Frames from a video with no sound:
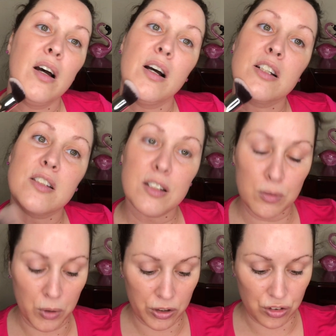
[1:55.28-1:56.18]
a tinted
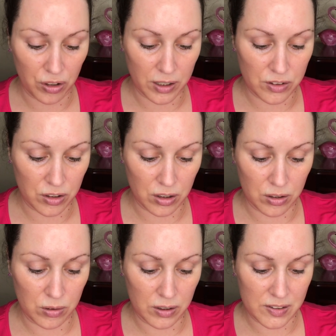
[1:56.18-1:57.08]

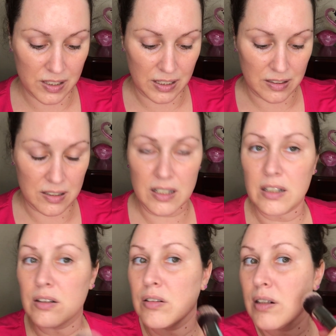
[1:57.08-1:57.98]
moisturizer or a skin
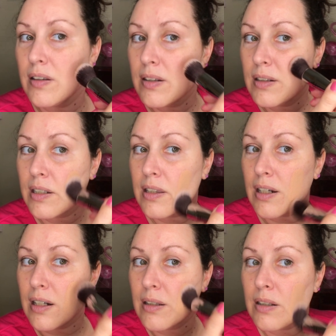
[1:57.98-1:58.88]
tint or anything like
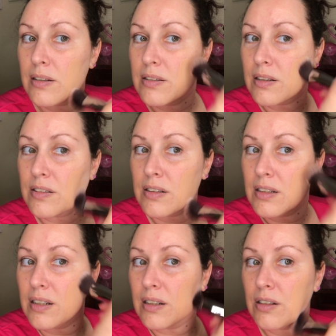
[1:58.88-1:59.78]
that that
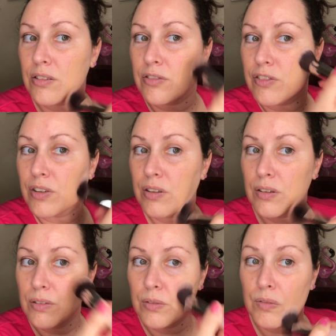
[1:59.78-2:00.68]
doesn't give
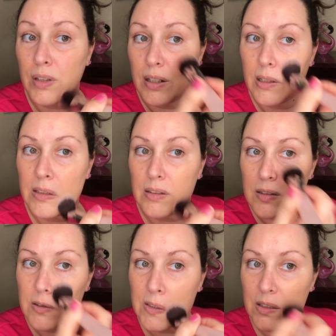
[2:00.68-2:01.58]

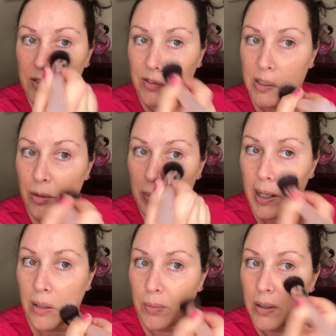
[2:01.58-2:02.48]
radiance. It's hard to find a
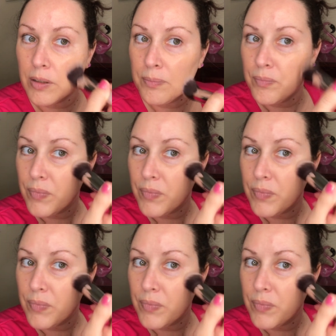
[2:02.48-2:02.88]
matte one.